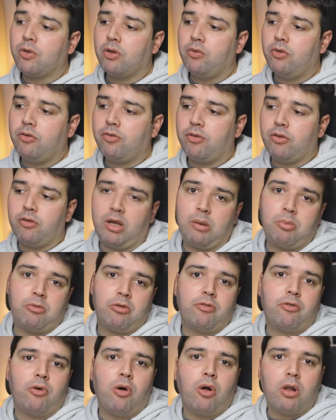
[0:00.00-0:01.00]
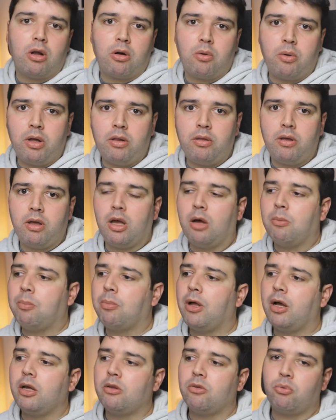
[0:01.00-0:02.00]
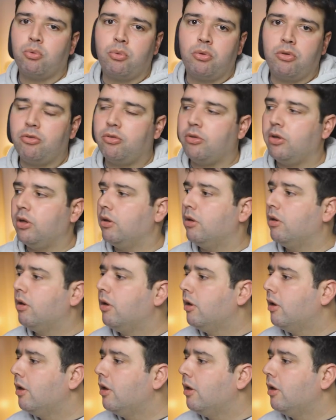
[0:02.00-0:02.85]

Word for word: different types of color grading applied to the scene.